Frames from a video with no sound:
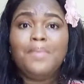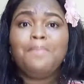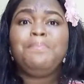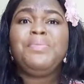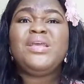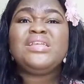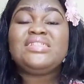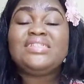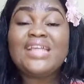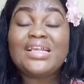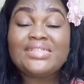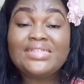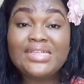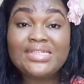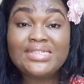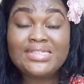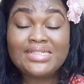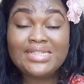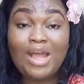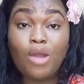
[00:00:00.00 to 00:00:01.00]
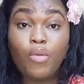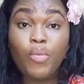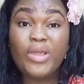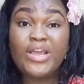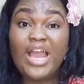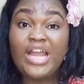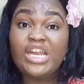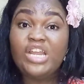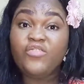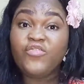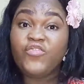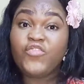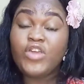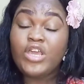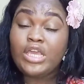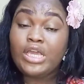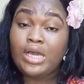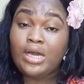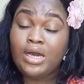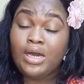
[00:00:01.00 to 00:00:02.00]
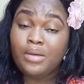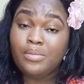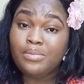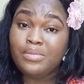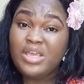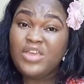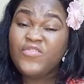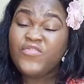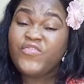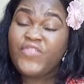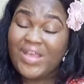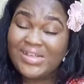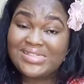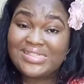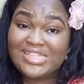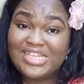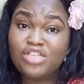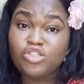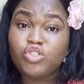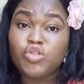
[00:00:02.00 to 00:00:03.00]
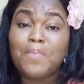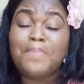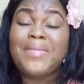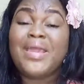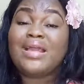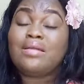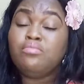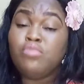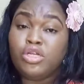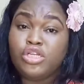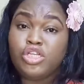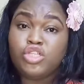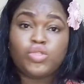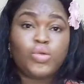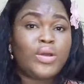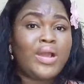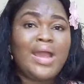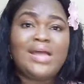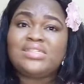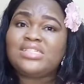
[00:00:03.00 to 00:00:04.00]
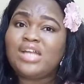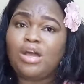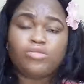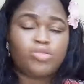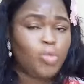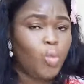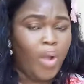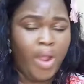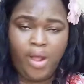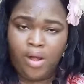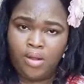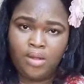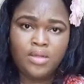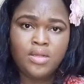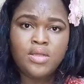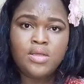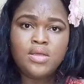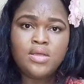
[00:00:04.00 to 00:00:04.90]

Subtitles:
businesses that we can invest in to make money, to cash out well.